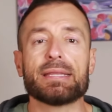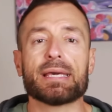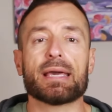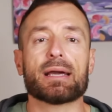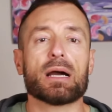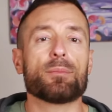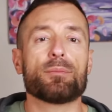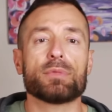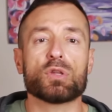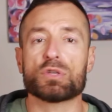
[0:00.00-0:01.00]
they can
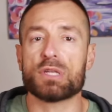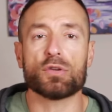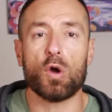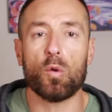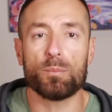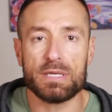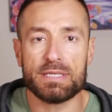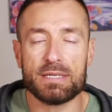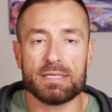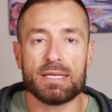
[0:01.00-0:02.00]
come, you know, start their own
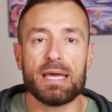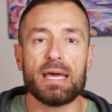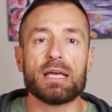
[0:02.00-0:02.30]
business.